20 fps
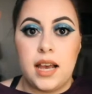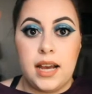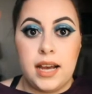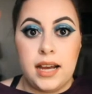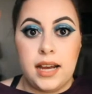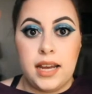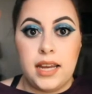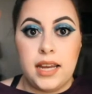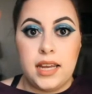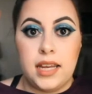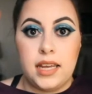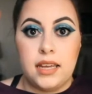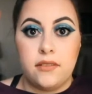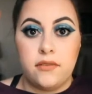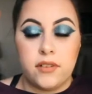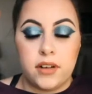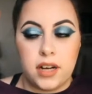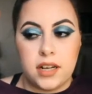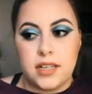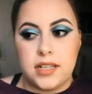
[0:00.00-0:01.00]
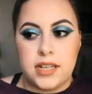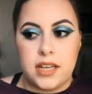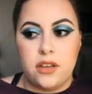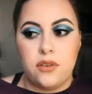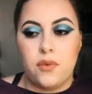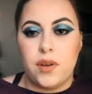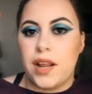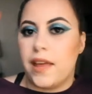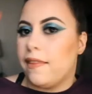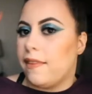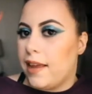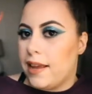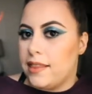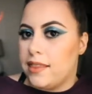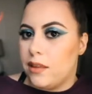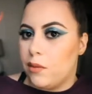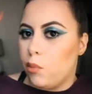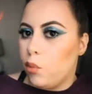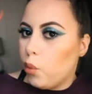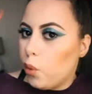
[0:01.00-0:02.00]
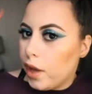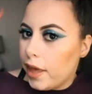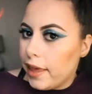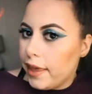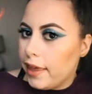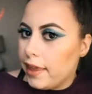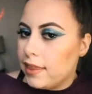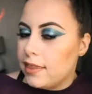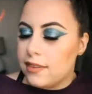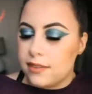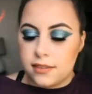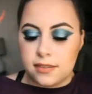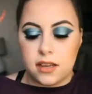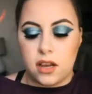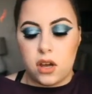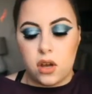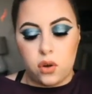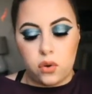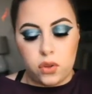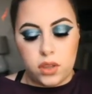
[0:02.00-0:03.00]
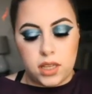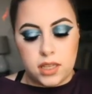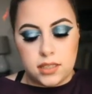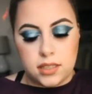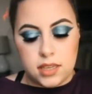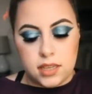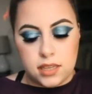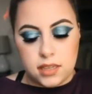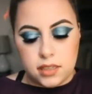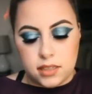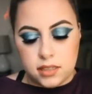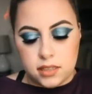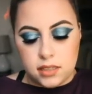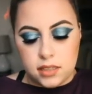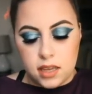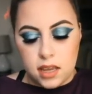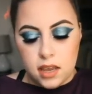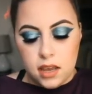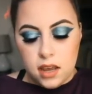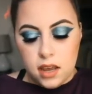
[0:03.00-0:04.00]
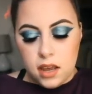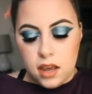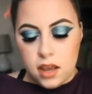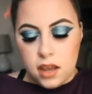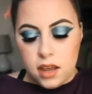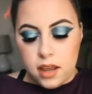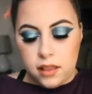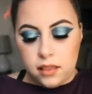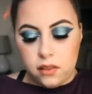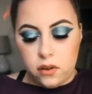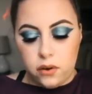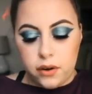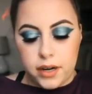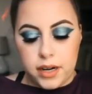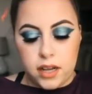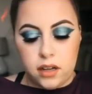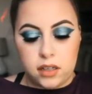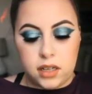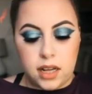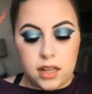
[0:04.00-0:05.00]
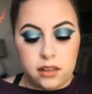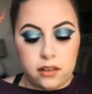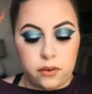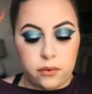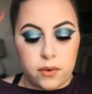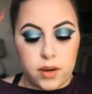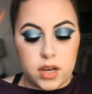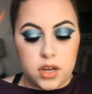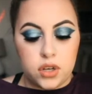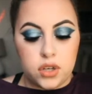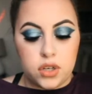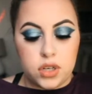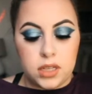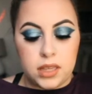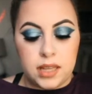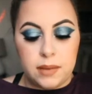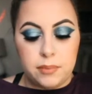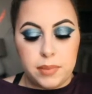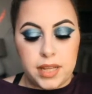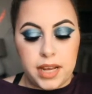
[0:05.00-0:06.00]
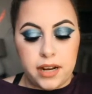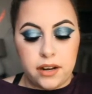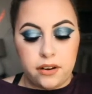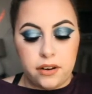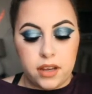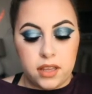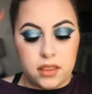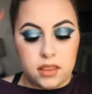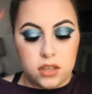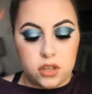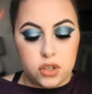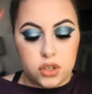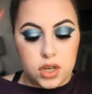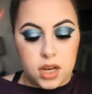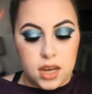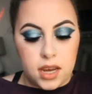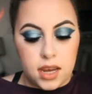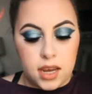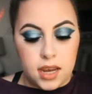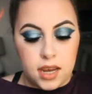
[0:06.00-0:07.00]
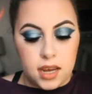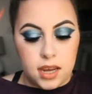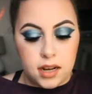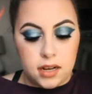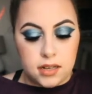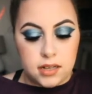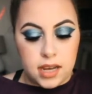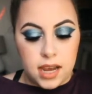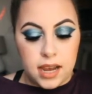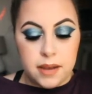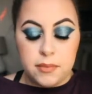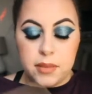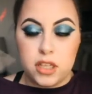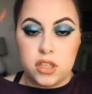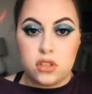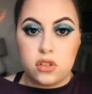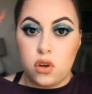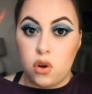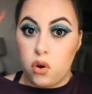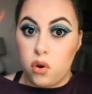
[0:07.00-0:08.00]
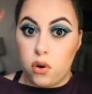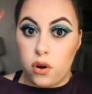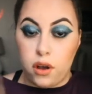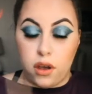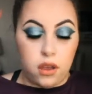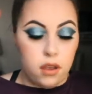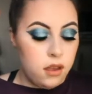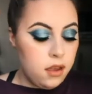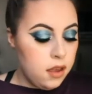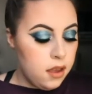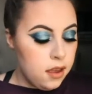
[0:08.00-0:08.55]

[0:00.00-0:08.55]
I forgot to tell you what I lined them with. So this is L'Oreal Color Riche lip liner in the shade Timeless Coral.